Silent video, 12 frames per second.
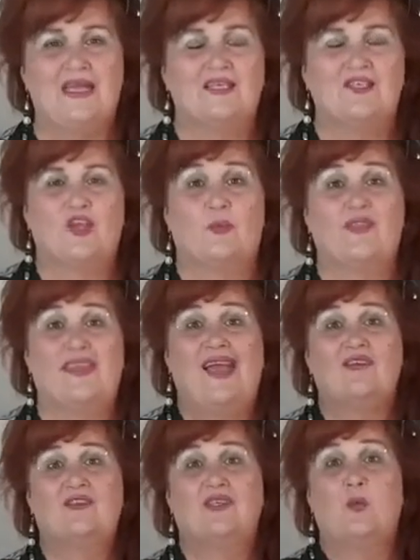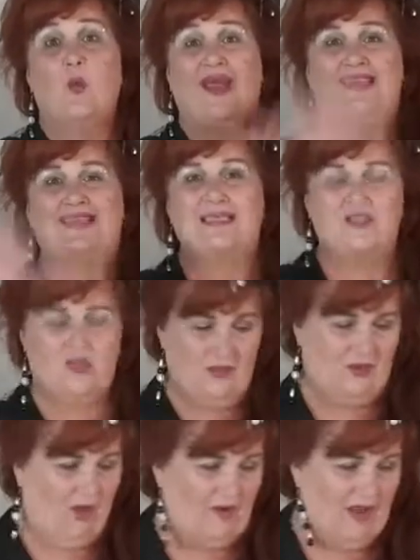So without waiting too
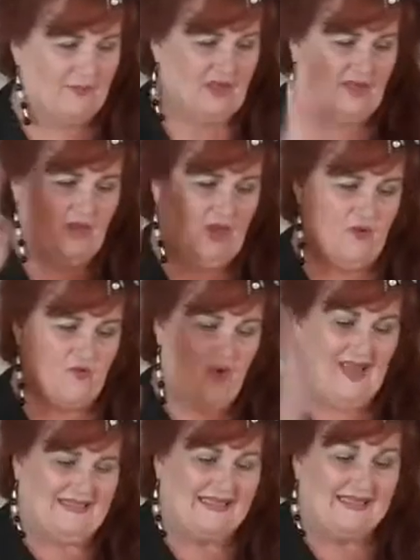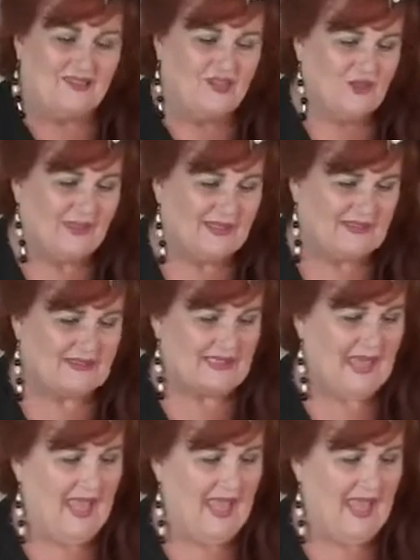long, I'm going to go right into it.